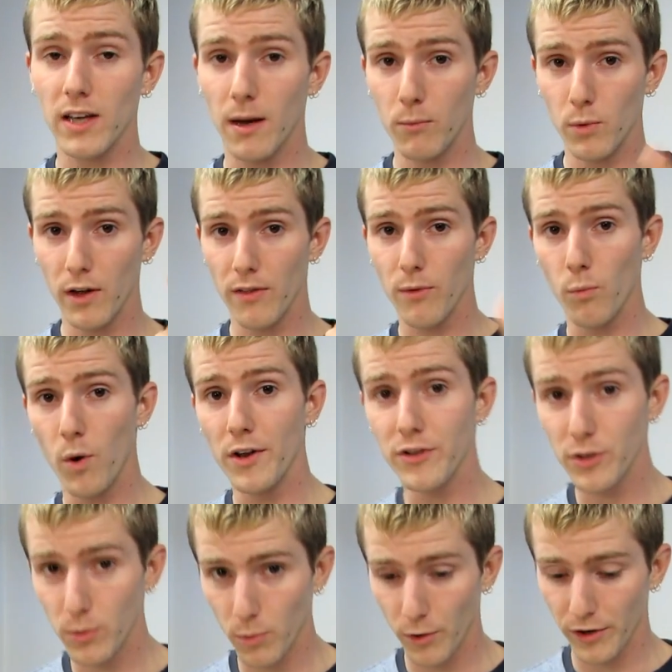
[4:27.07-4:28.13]
come with
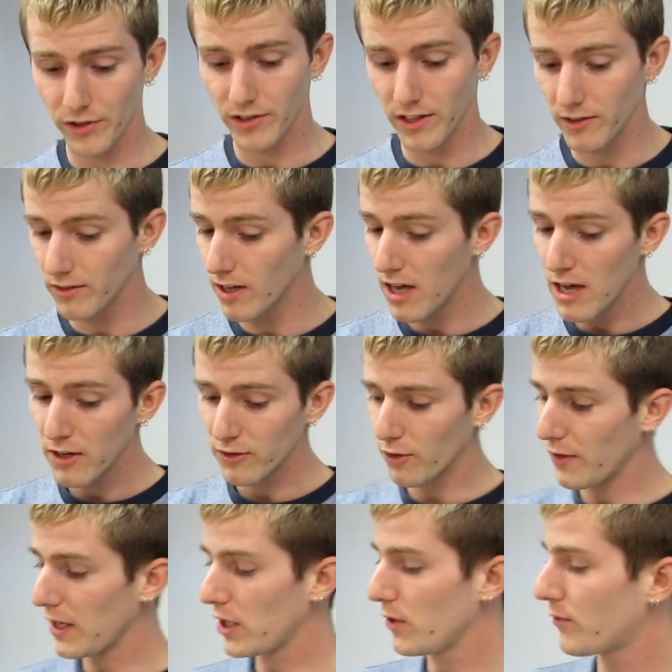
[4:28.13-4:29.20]
one-year warranties. So
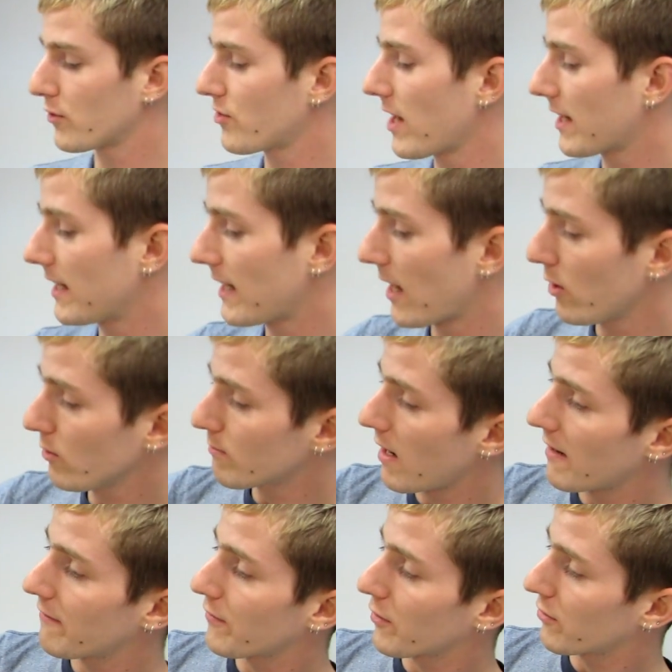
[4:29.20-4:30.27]
thank you for checking out
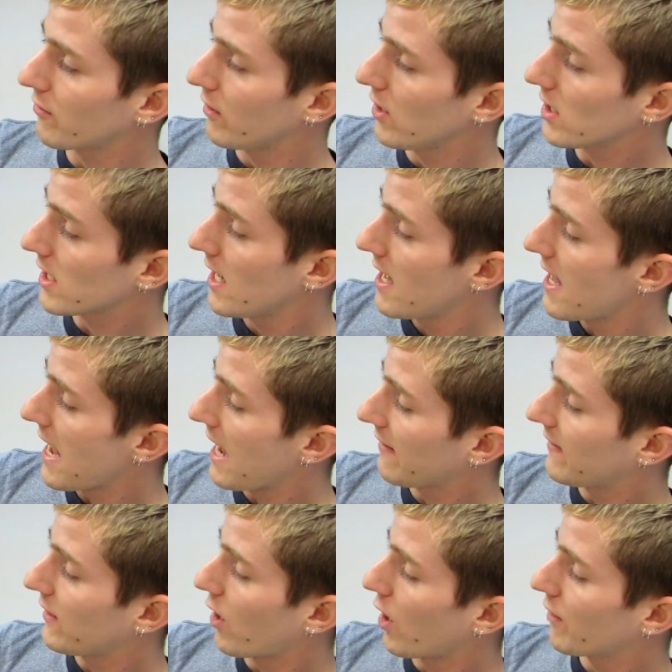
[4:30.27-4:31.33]
my first look
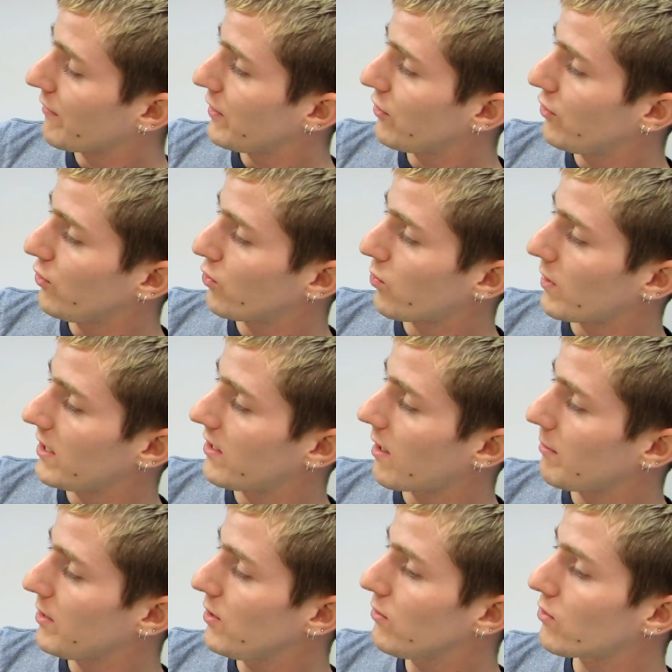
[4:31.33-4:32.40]
at the
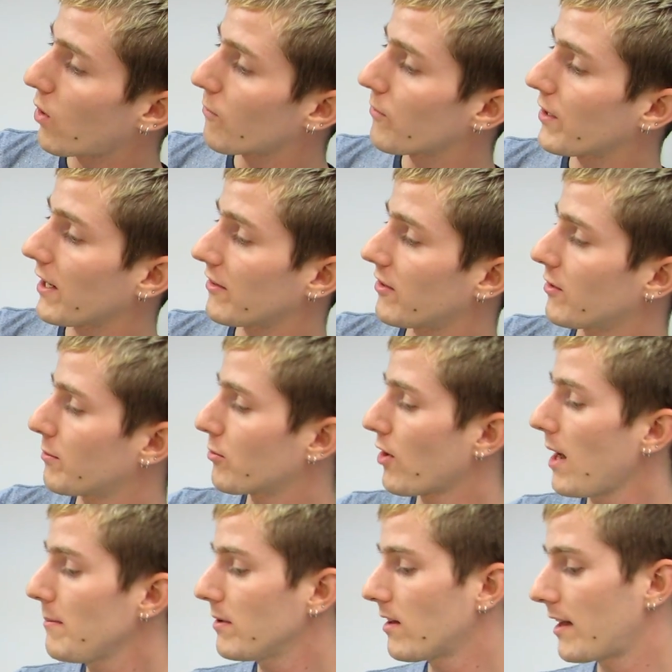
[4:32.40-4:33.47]
RV220W. Don't forget to
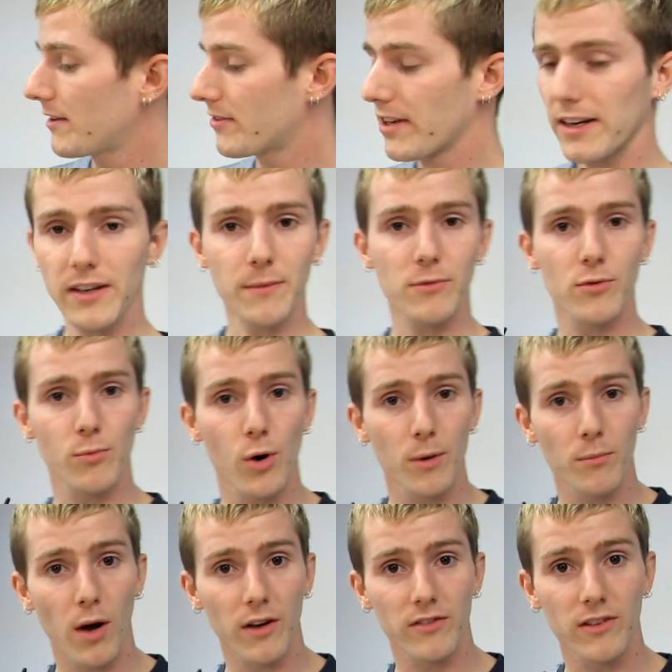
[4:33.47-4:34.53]
subscribe to Linus Tech Tips for more
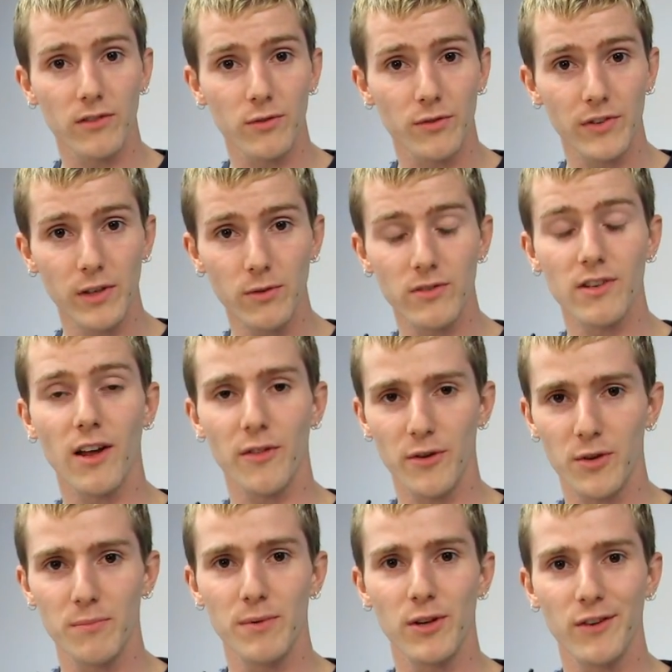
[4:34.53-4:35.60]
unboxings, reviews, and other
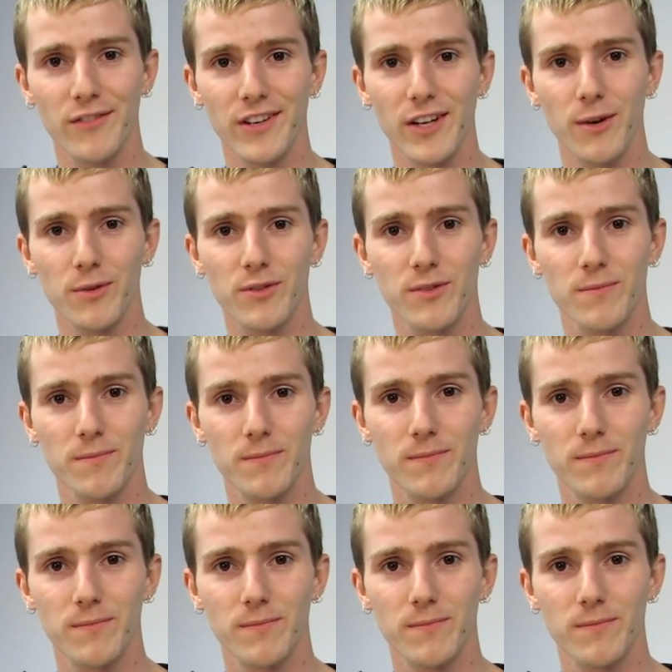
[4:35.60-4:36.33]
computer videos.